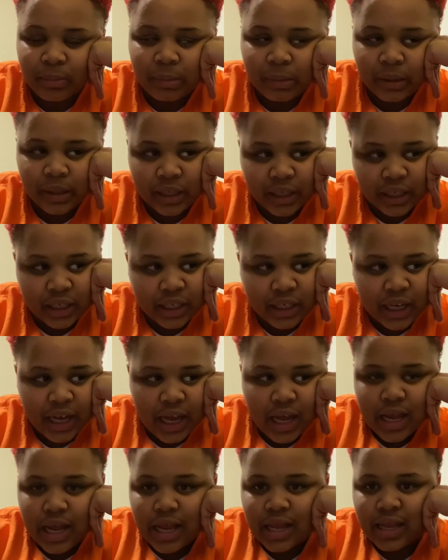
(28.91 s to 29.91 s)
but
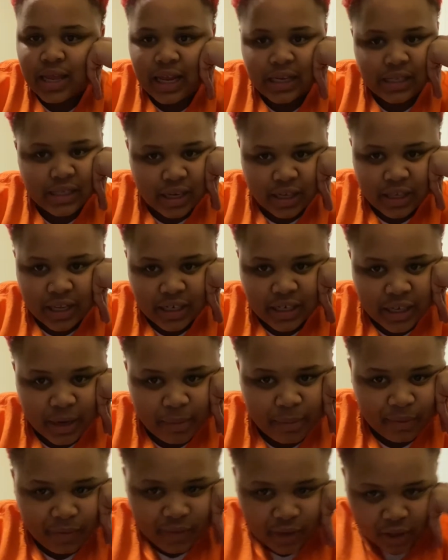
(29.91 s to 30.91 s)
that's not that type
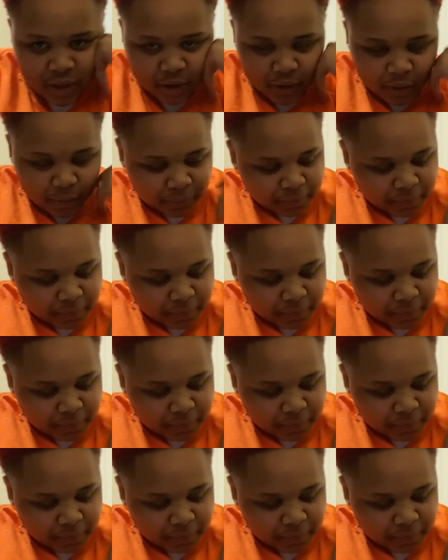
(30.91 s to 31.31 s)
of video.